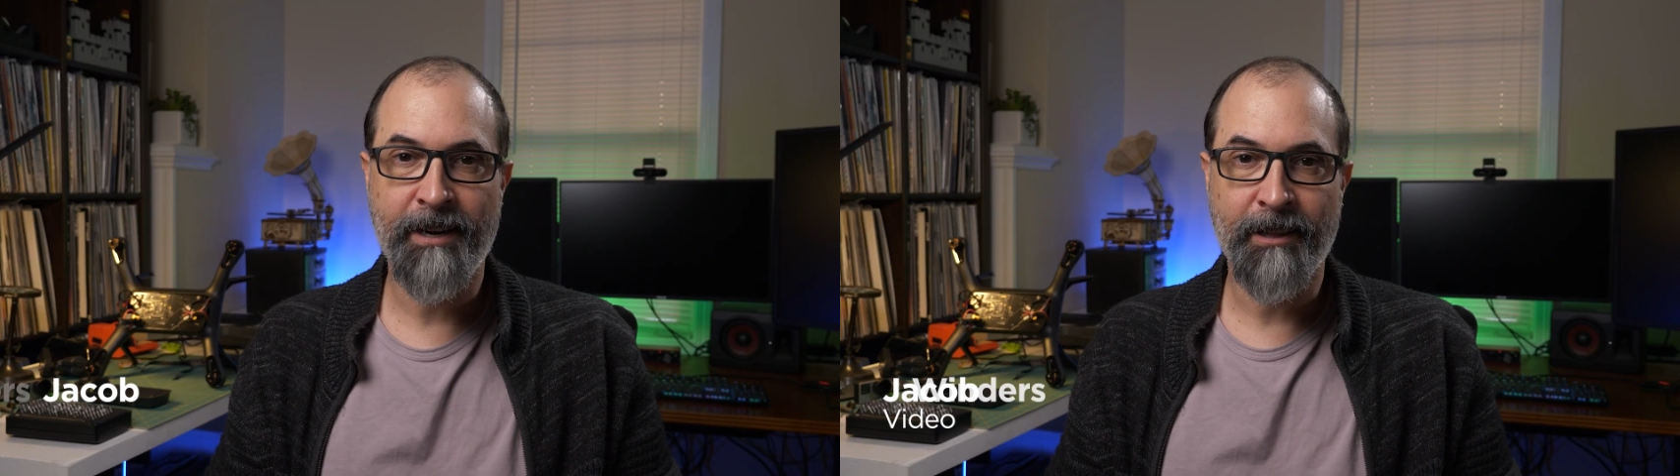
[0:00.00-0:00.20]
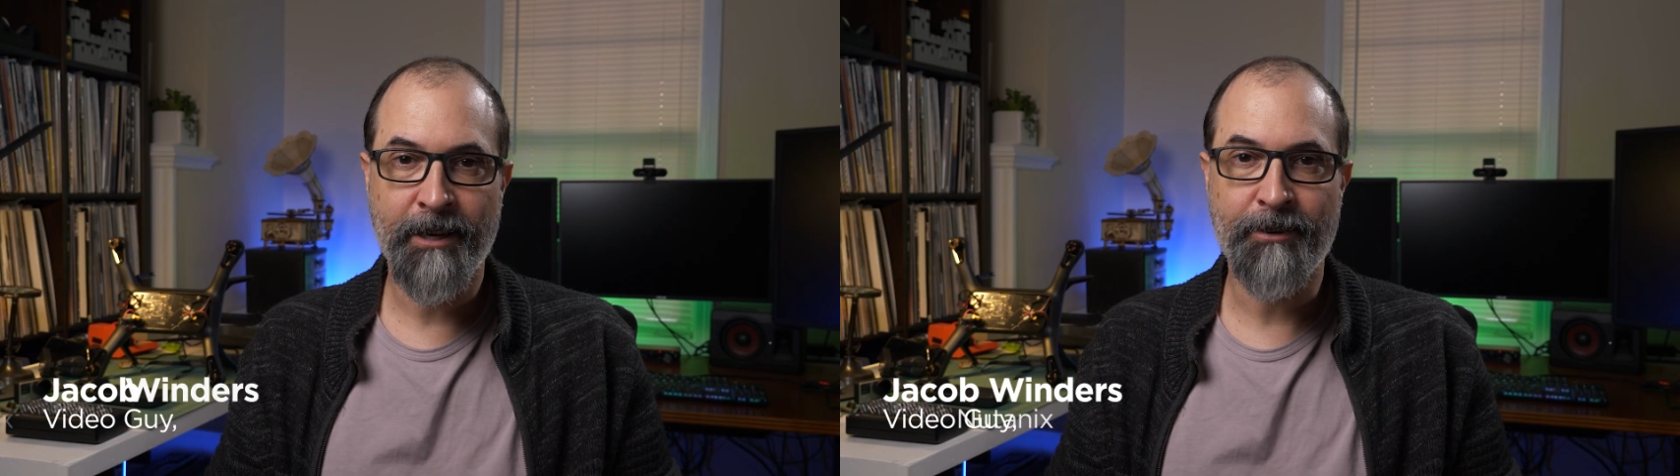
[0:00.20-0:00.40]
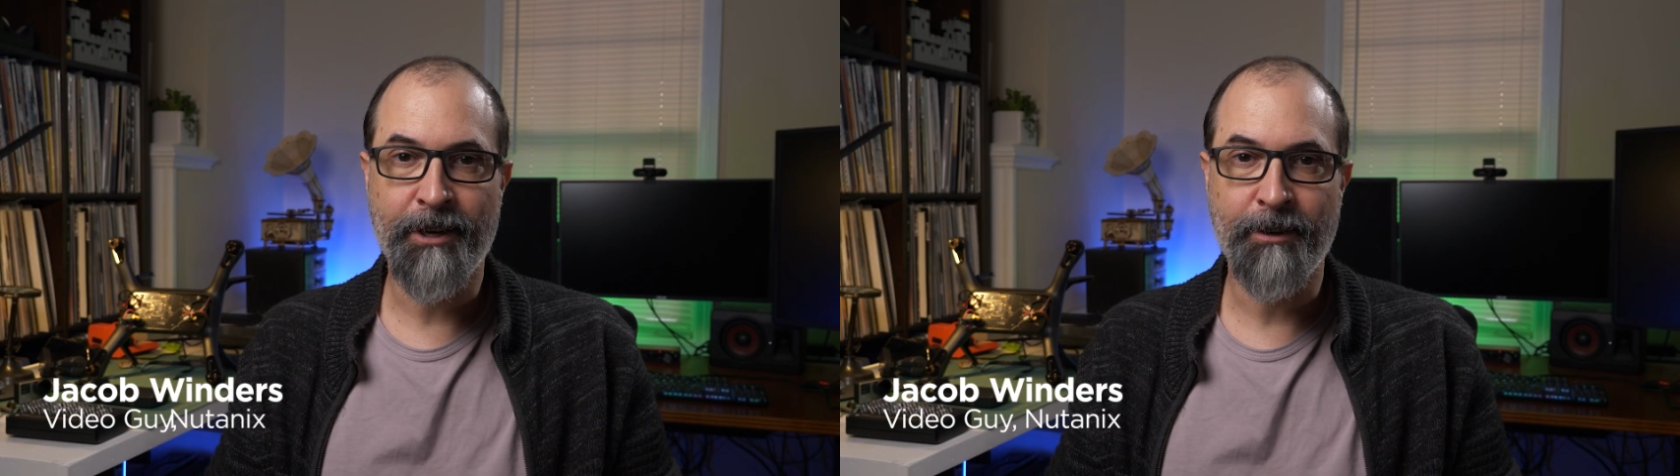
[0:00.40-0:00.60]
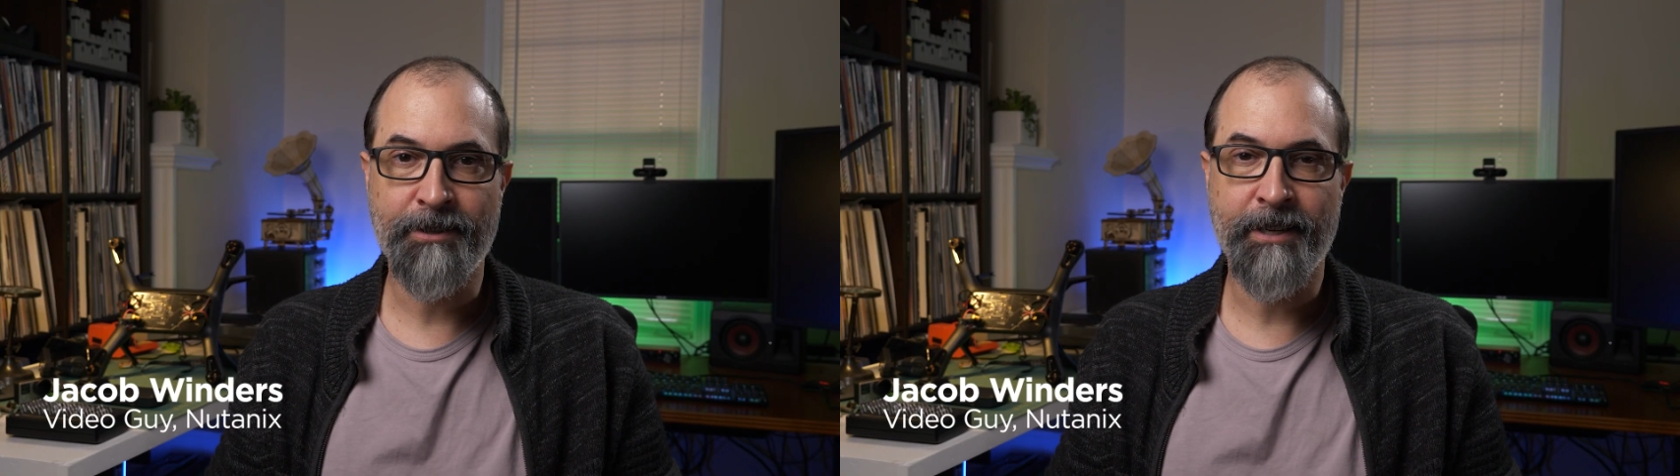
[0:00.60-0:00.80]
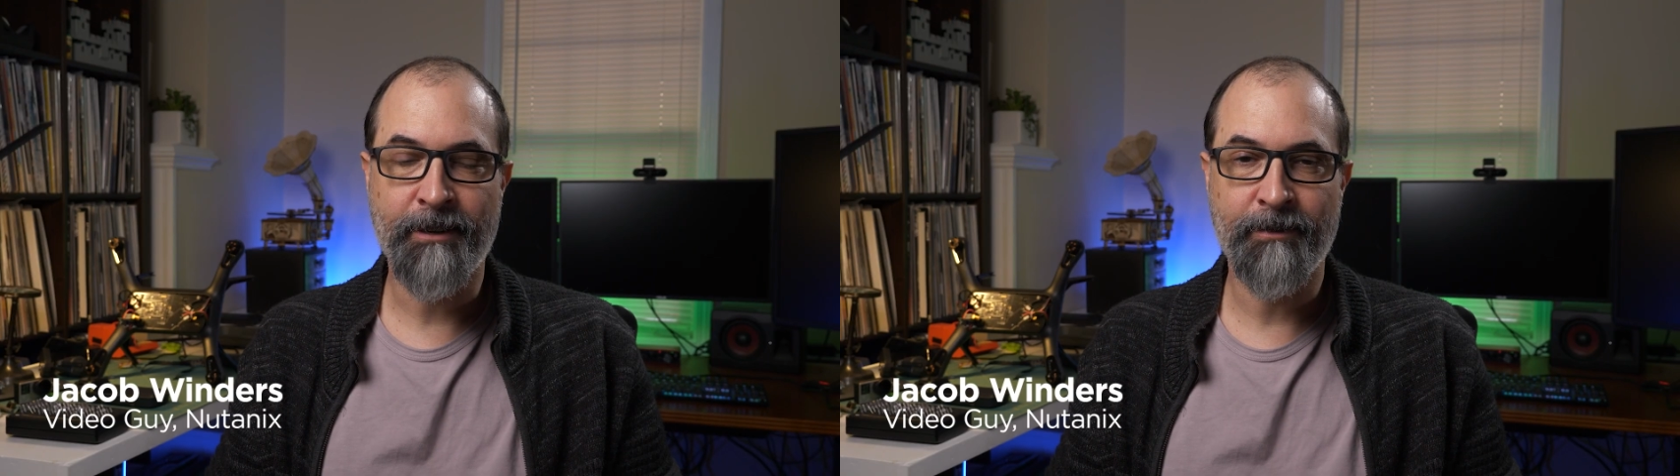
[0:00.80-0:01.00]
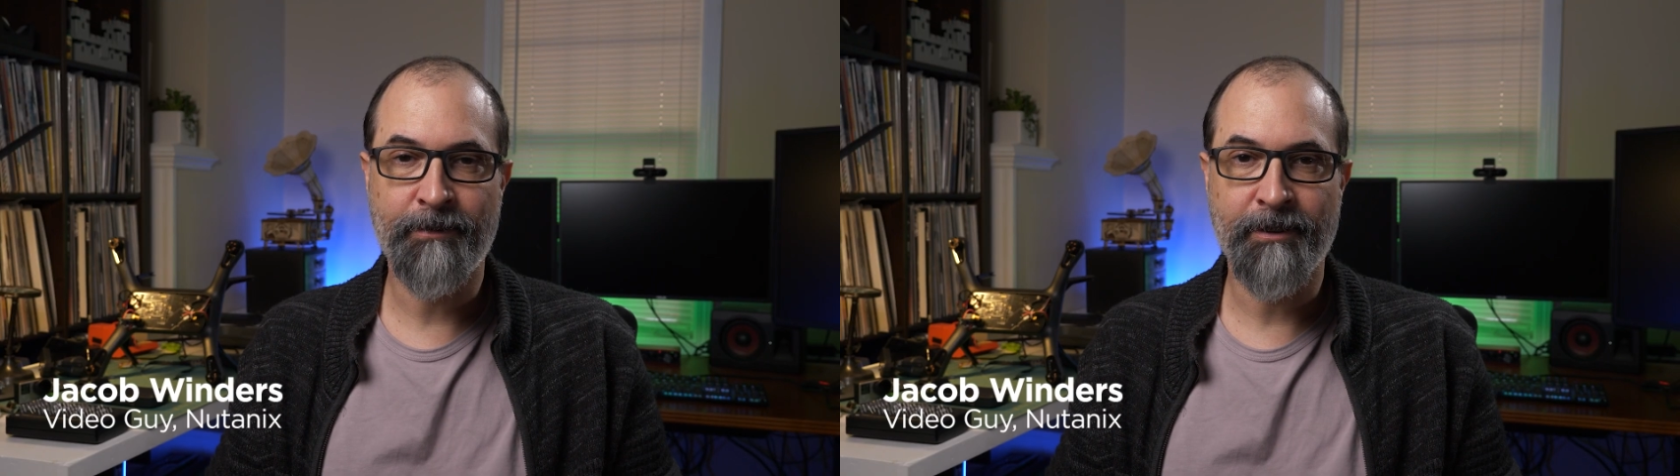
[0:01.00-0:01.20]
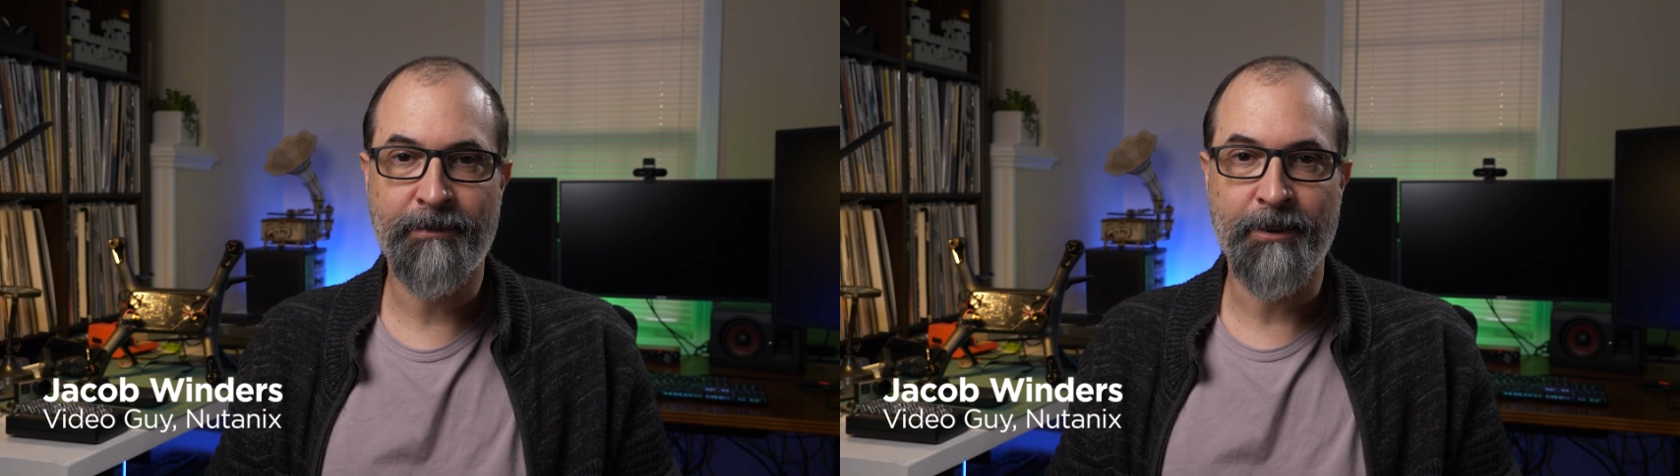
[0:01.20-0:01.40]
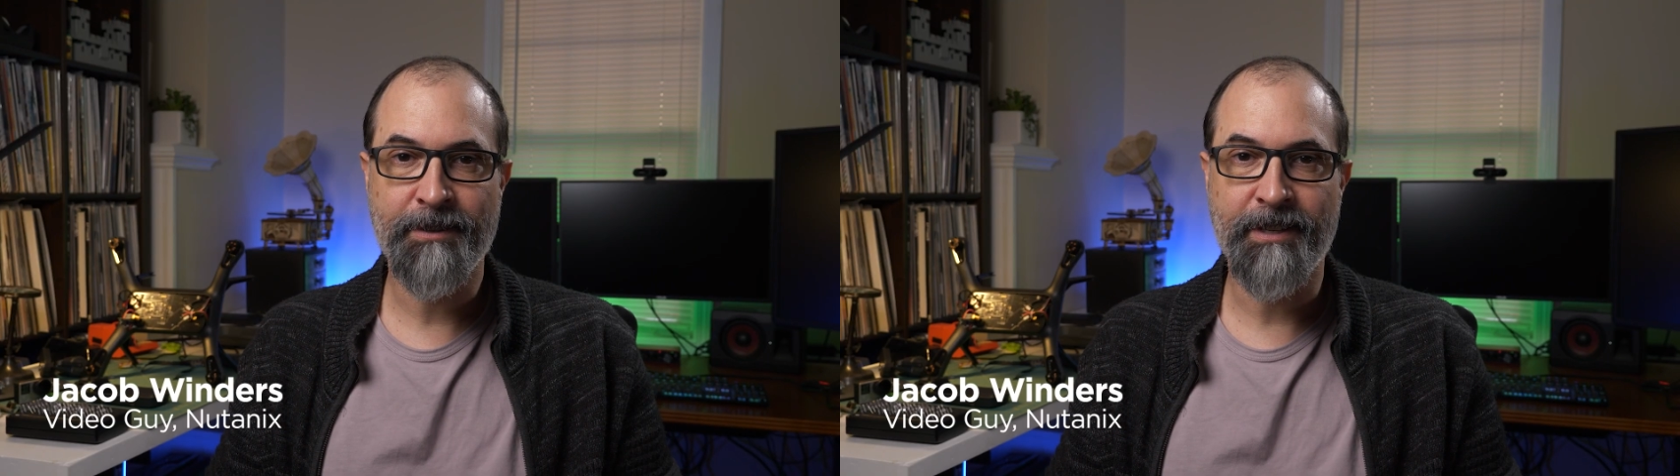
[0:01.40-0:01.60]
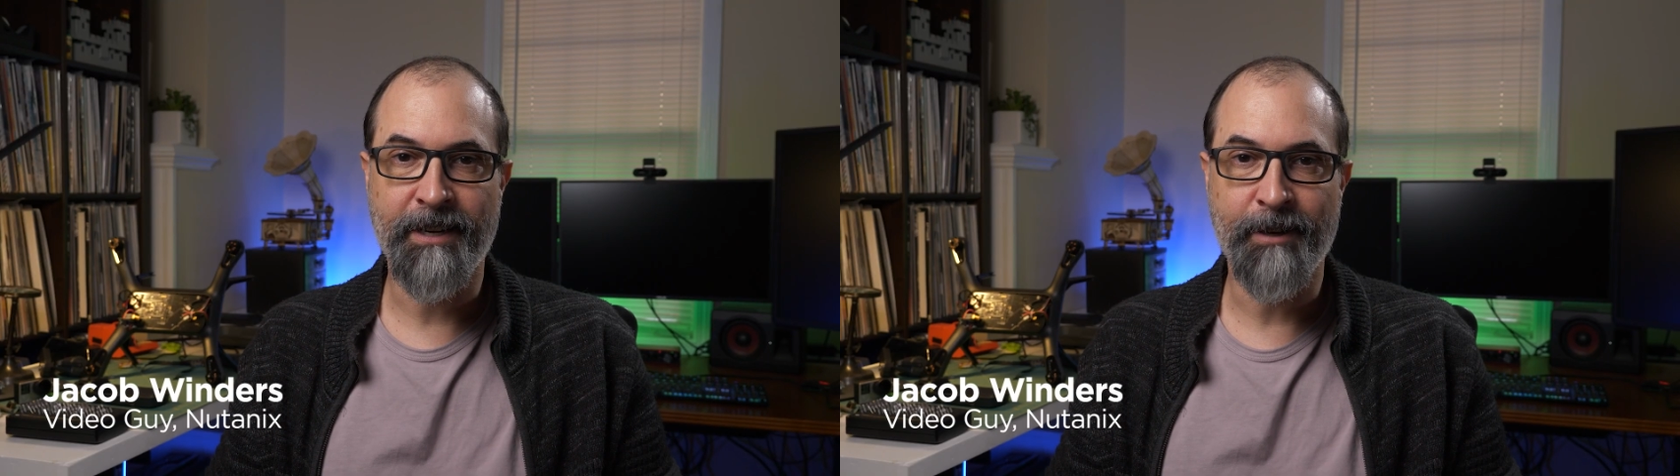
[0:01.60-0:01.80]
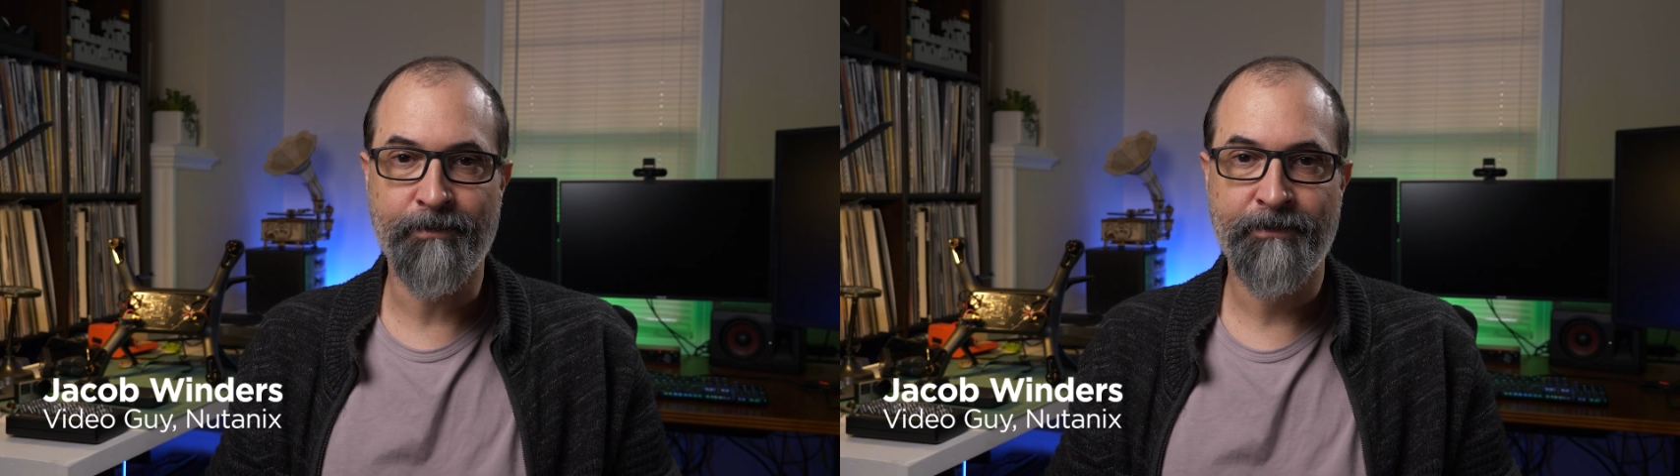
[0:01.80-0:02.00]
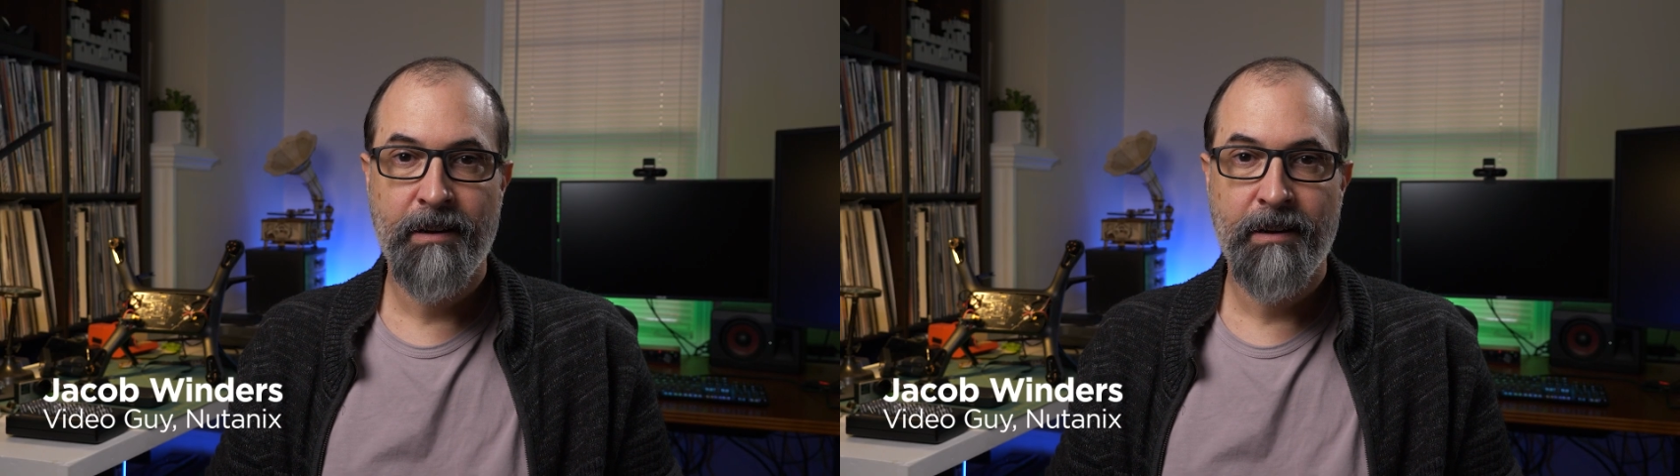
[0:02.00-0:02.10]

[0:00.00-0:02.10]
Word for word: electric unicycle for the first time.